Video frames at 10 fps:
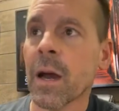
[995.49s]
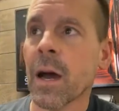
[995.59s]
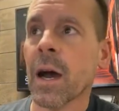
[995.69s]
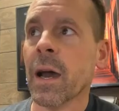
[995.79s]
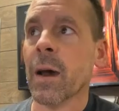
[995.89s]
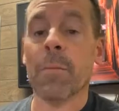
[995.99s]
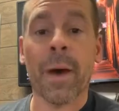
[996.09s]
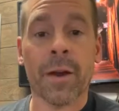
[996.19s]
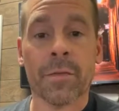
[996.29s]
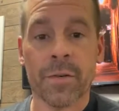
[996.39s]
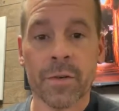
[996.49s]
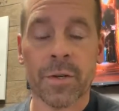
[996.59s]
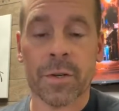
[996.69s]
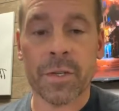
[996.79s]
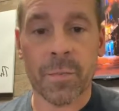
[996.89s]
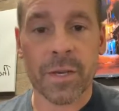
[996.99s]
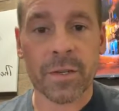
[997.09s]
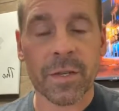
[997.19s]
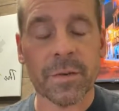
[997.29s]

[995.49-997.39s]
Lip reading: a better future especially.